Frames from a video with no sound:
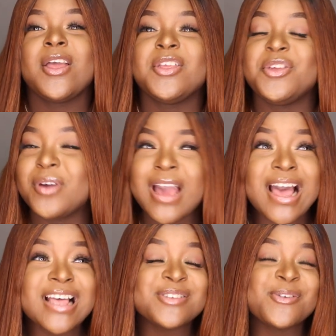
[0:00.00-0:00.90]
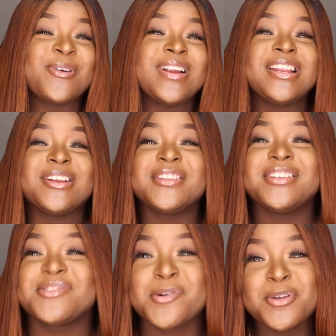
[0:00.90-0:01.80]
You guys already know the
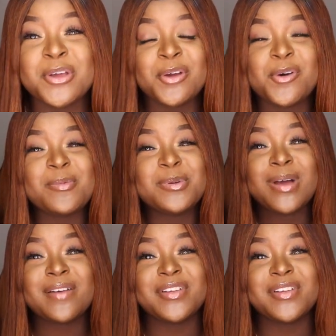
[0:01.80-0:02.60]
drill. You can call me whatever